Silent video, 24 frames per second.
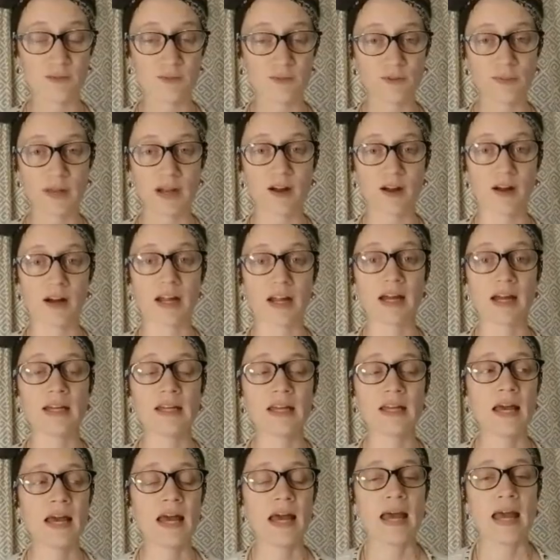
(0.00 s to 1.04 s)
dining room
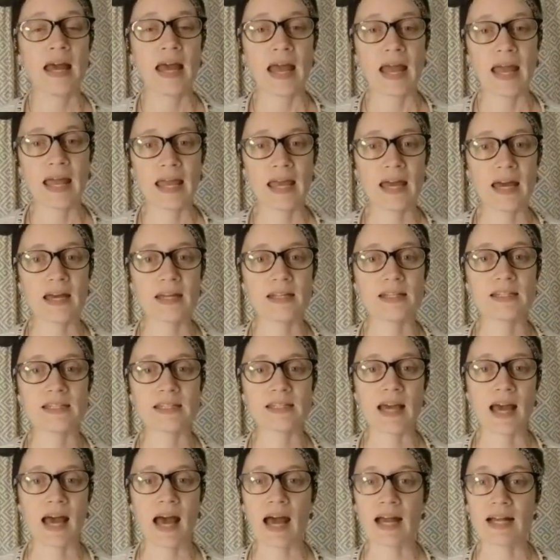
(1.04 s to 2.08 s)
area. And
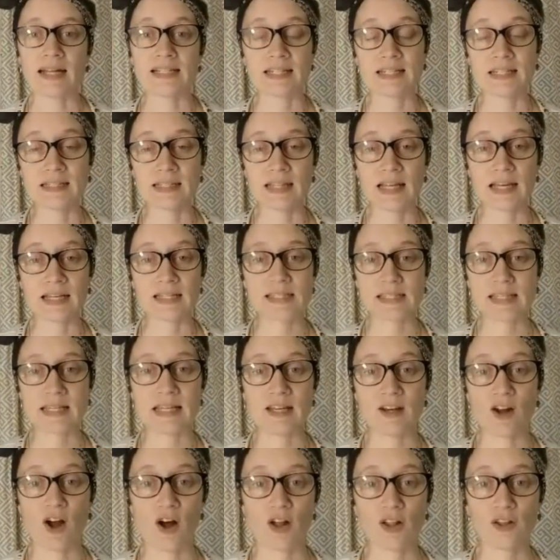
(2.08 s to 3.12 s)
I didn't like
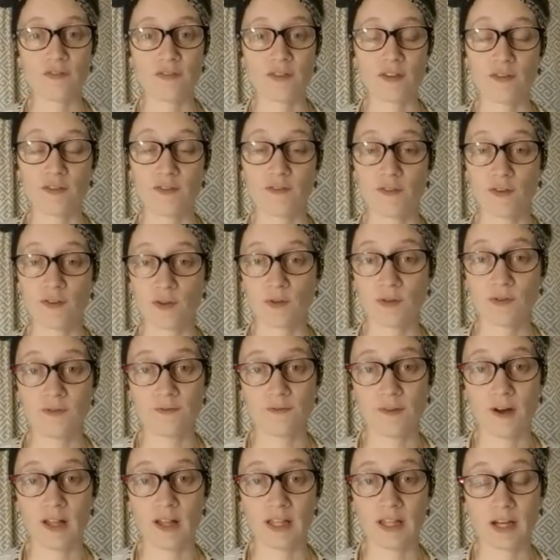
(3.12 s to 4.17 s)
seeing all of the food
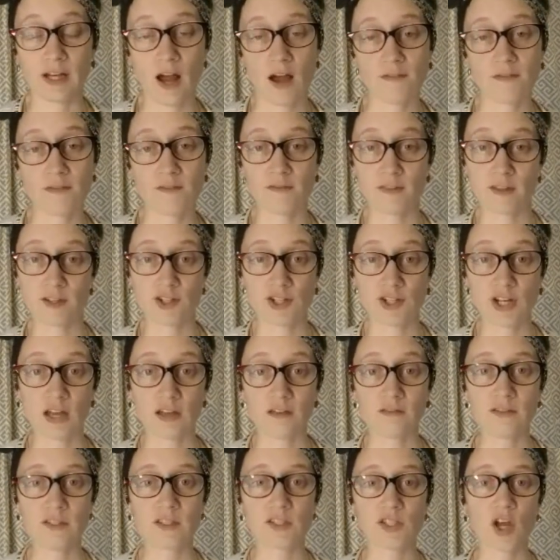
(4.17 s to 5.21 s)
falling off of the
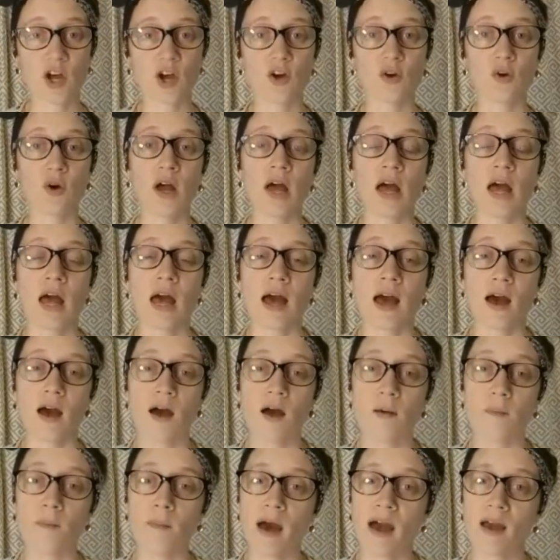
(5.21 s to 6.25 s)
shelves. So
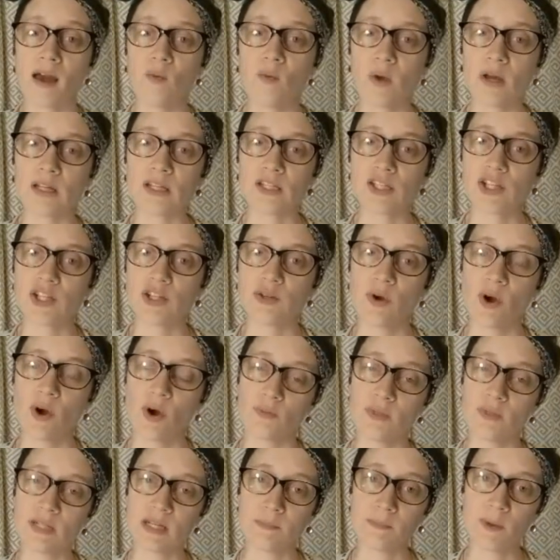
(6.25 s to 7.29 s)
I went to
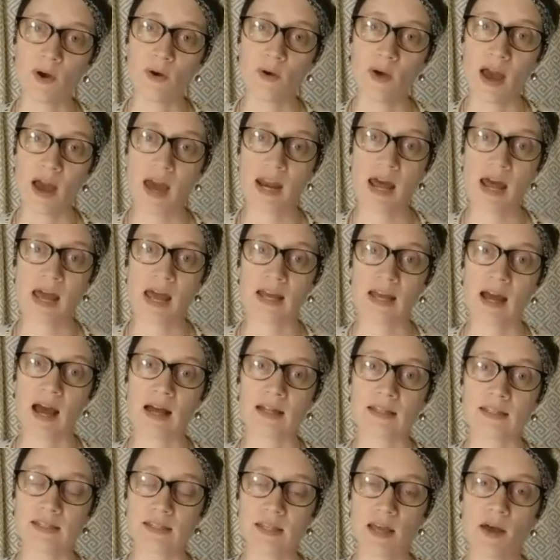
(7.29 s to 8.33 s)
Home Depot and I
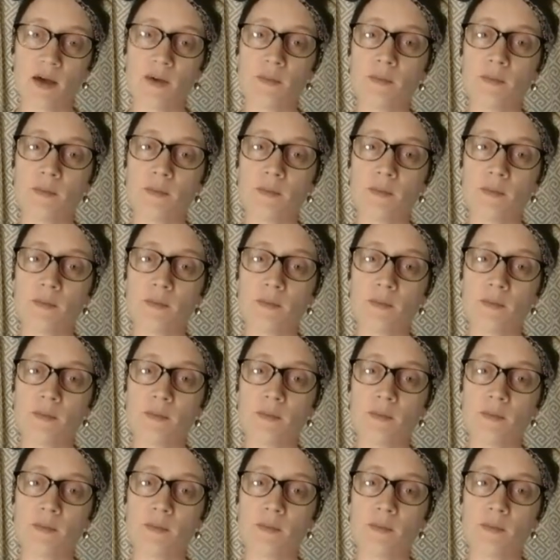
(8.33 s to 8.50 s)
got